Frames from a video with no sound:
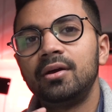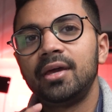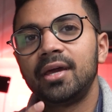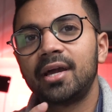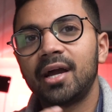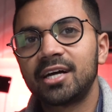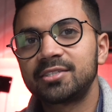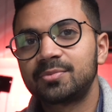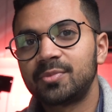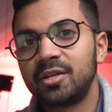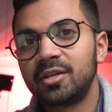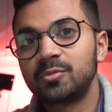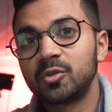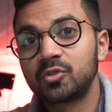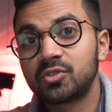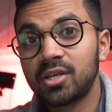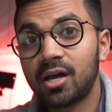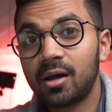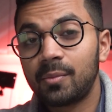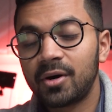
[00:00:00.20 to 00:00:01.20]
Hey guys, my name
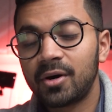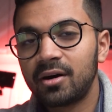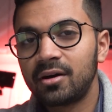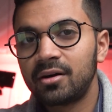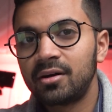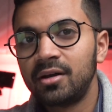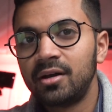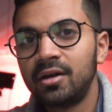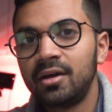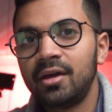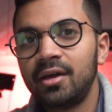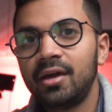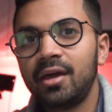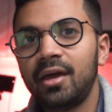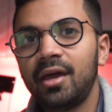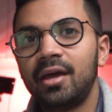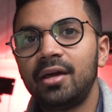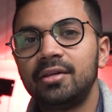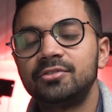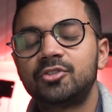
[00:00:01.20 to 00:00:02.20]
is Osama,
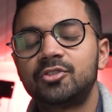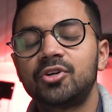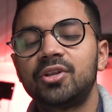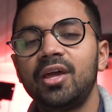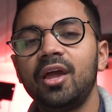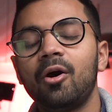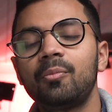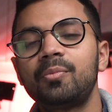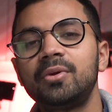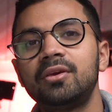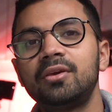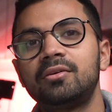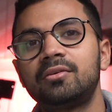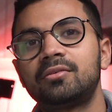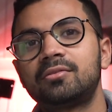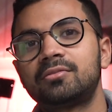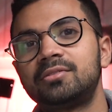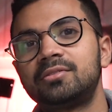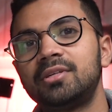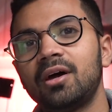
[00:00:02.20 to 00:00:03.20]
and today I'll be
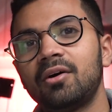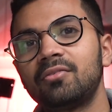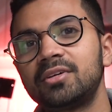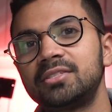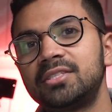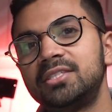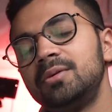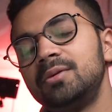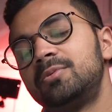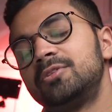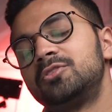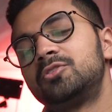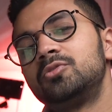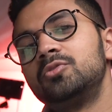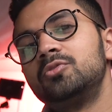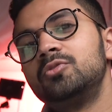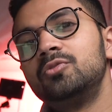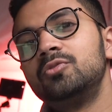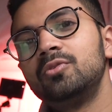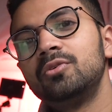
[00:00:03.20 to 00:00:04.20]
delving deep
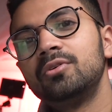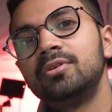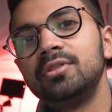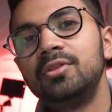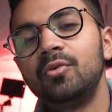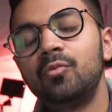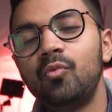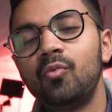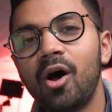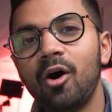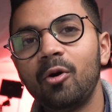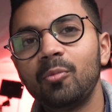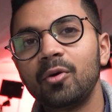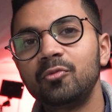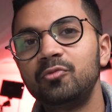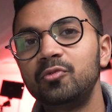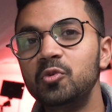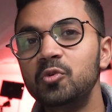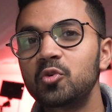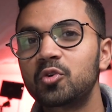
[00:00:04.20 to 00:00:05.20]
into the realm
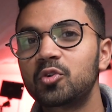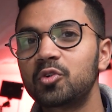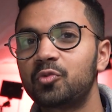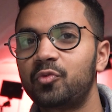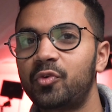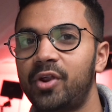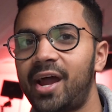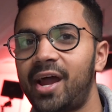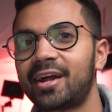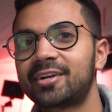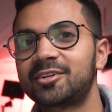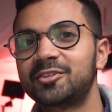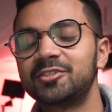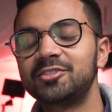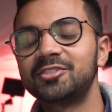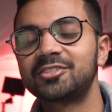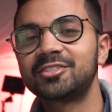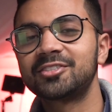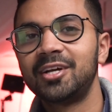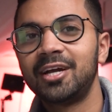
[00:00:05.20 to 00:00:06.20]
of nuclear
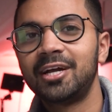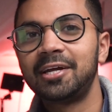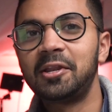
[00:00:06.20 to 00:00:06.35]
reactors.